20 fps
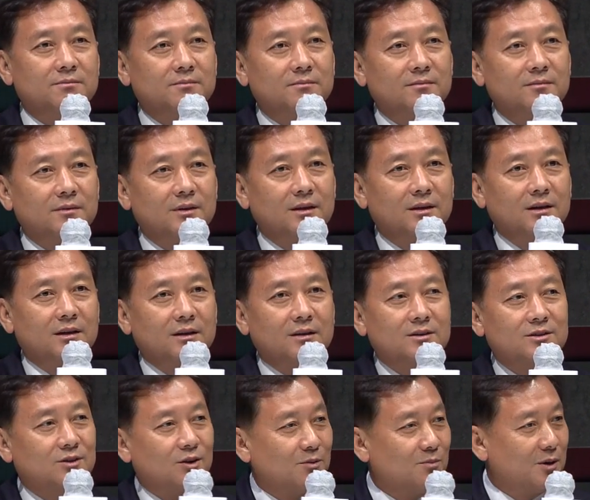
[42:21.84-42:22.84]
So when it
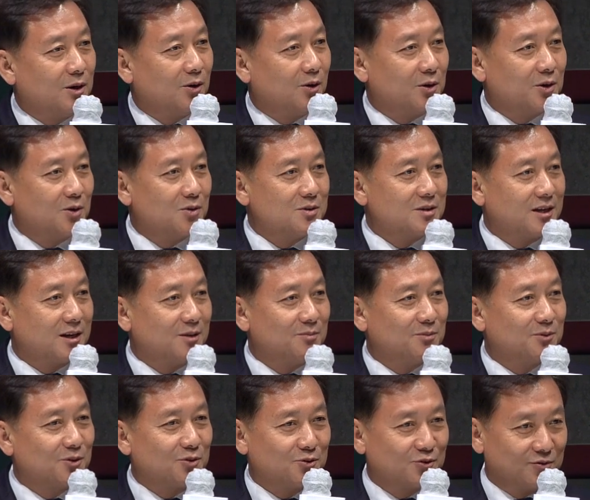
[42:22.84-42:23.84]
comes to the
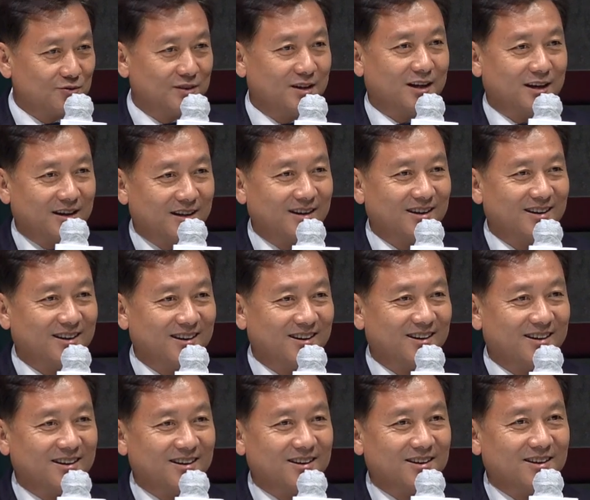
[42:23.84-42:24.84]
income, I
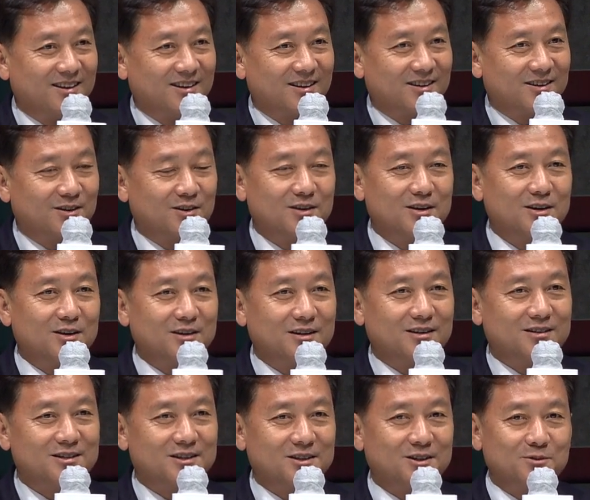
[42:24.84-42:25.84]
think we should
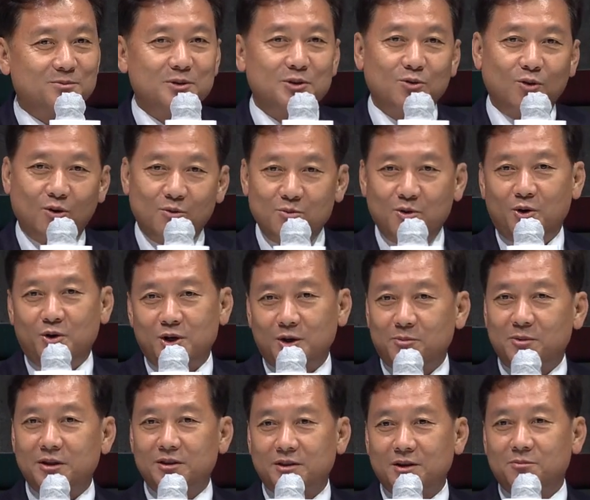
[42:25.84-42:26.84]
focus more
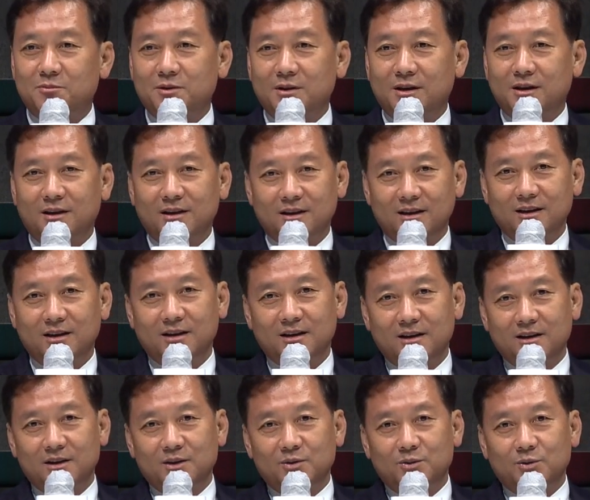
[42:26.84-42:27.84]
on the
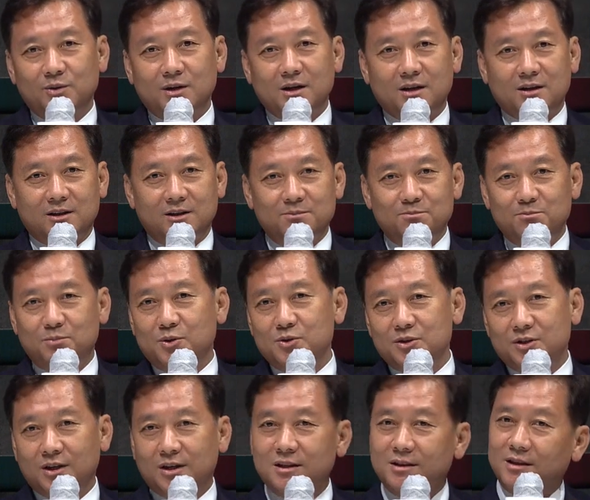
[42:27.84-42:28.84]
weak, the socially
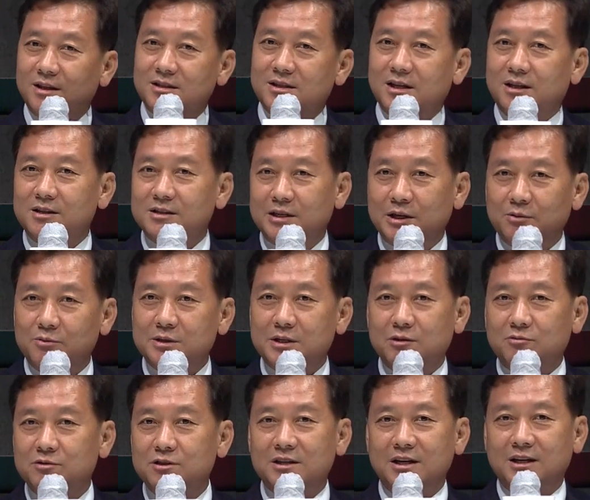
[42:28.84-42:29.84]
weak and the
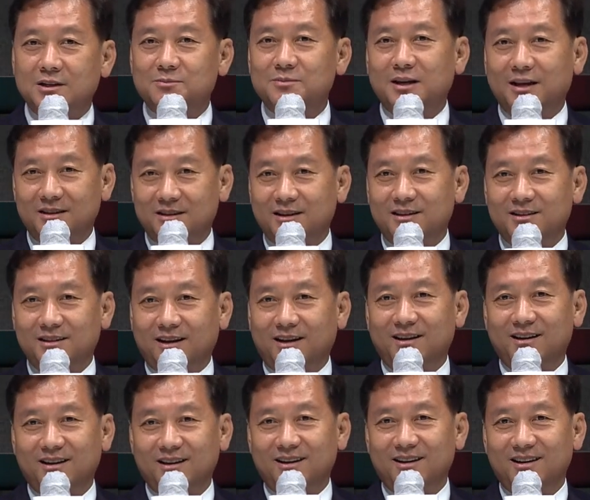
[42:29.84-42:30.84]
socially vulnerable
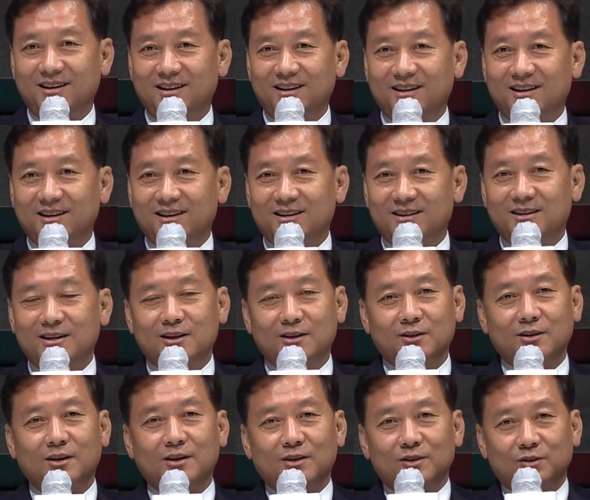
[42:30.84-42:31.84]
people. But
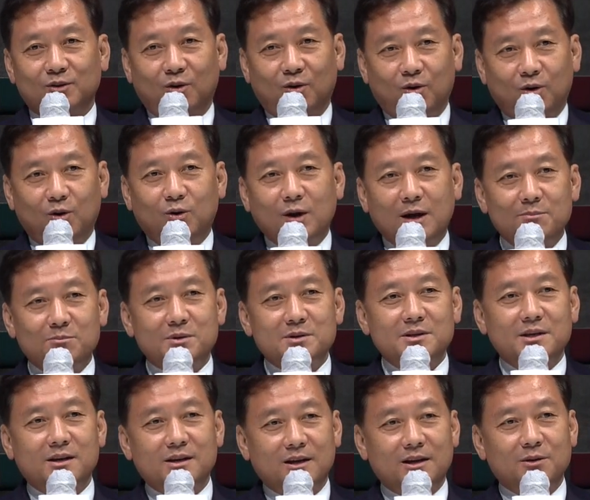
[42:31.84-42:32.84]
now we are during the
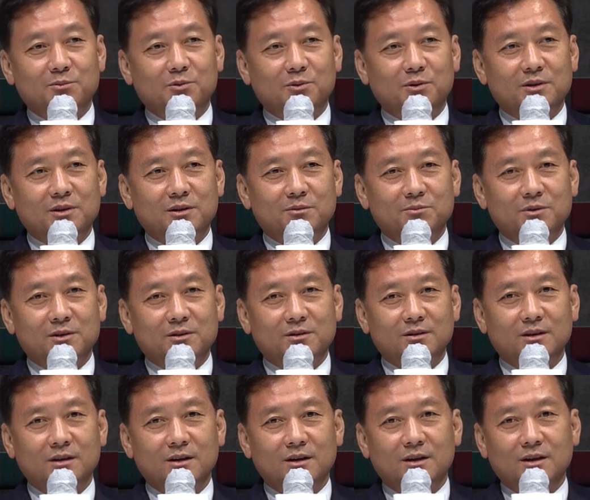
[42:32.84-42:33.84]
crisis, so we
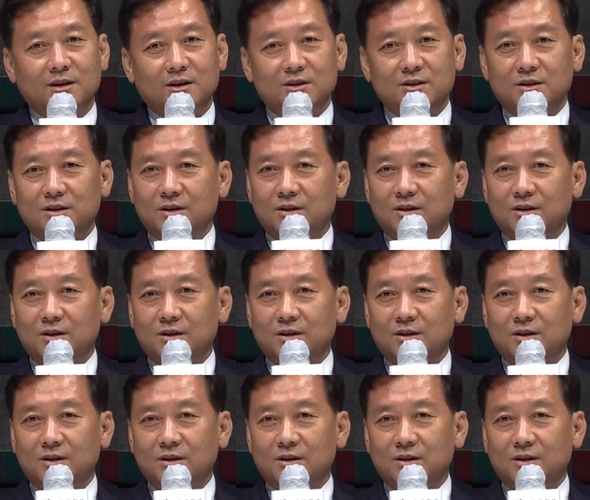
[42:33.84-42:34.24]
have to